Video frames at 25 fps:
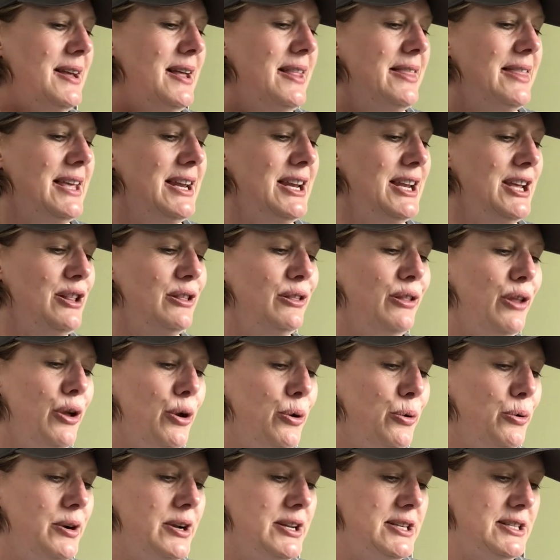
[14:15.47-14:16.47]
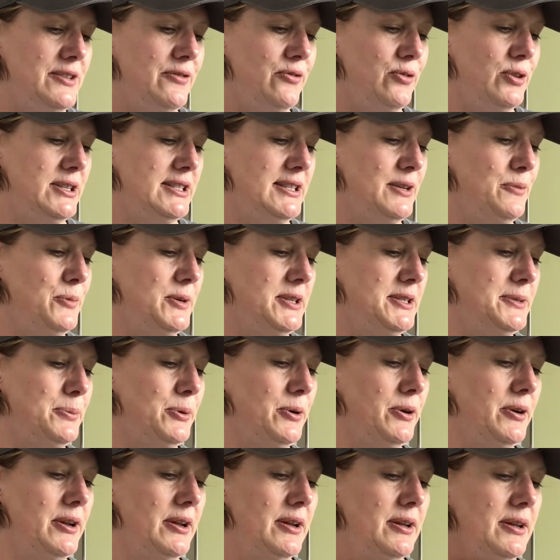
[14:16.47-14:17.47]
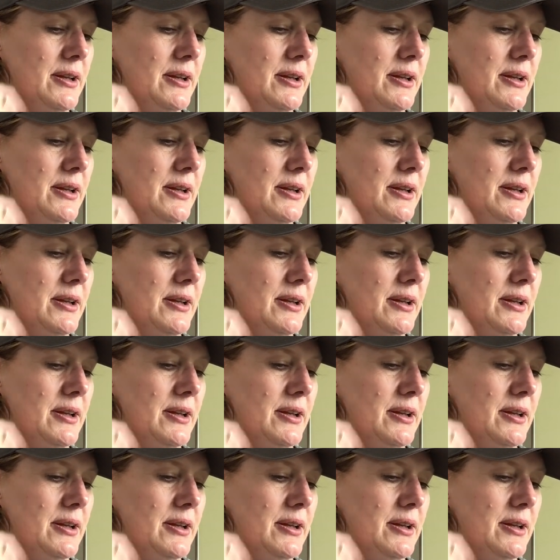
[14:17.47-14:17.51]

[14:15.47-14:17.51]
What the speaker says: Then he lowered his voice and whispered,